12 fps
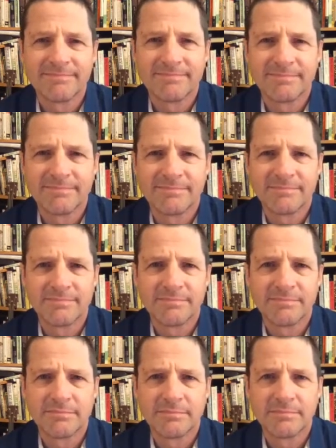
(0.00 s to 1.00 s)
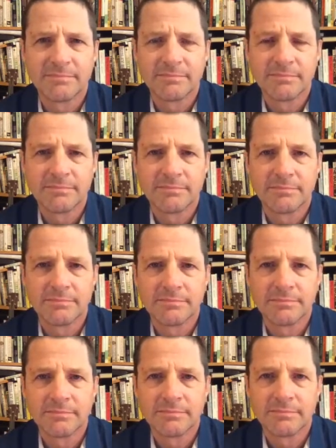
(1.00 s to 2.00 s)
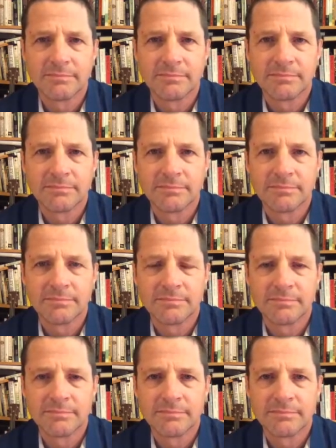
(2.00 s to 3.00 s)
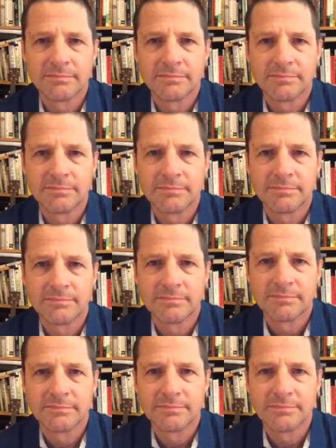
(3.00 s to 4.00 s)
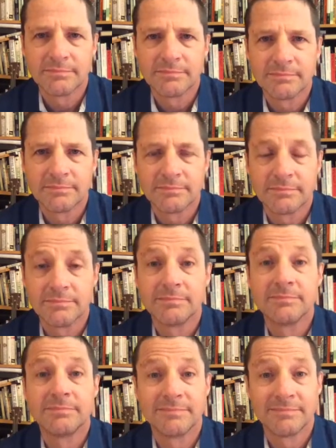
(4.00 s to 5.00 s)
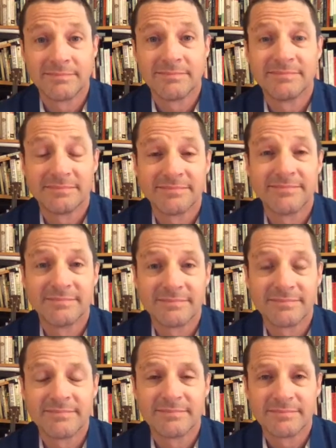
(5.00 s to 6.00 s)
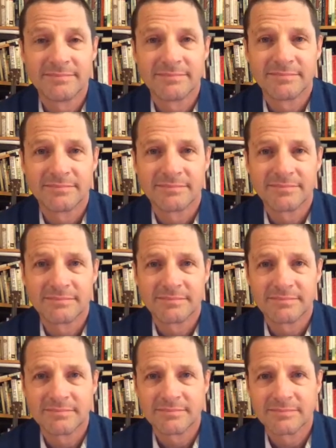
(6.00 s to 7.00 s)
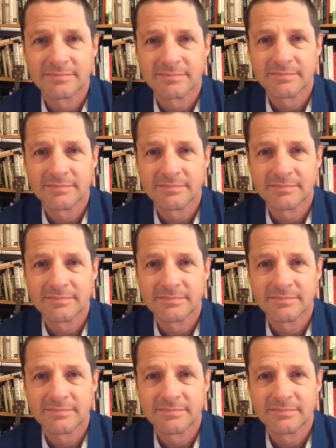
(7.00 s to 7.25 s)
This person isn't speaking.